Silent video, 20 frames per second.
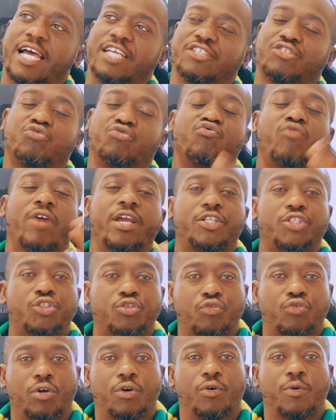
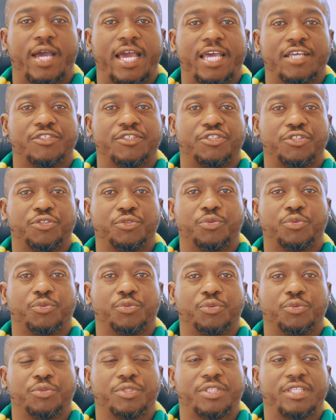retro as
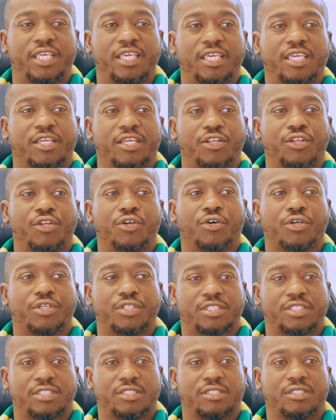you think it
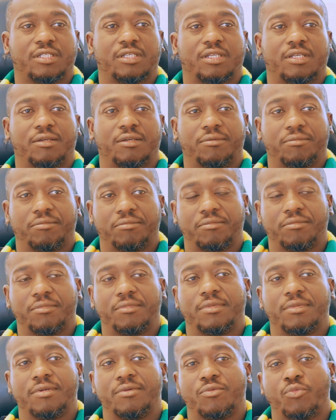looks,
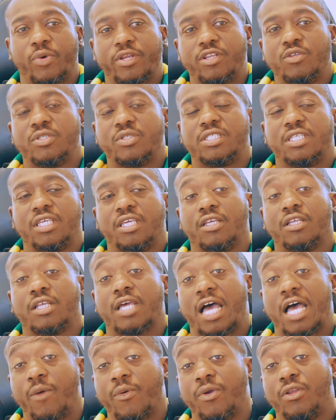when you see
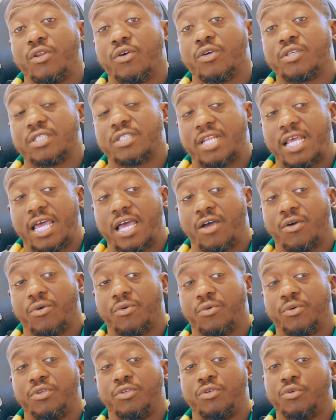how it looks
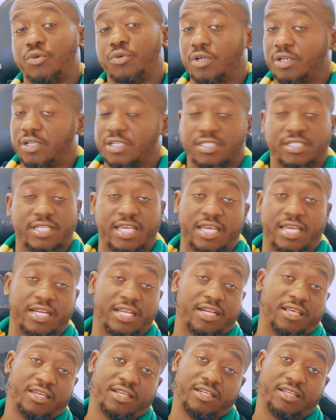now, you understand
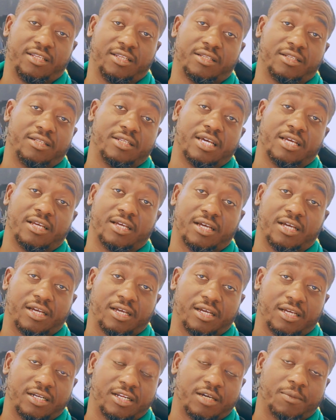that it needed
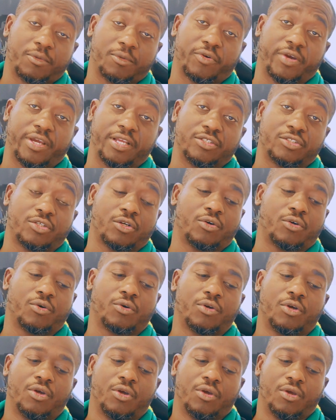an upgrade.
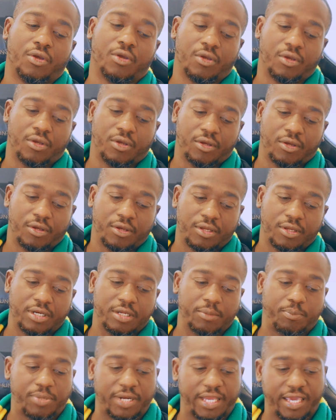So
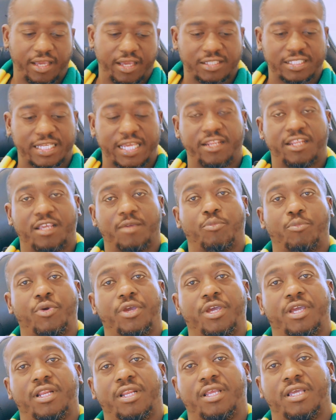the players that they're
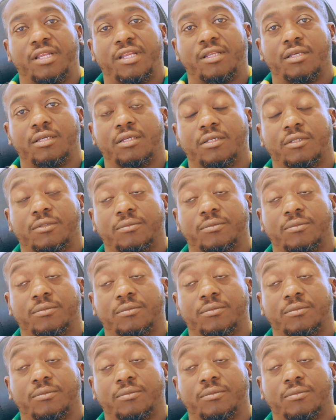bringing in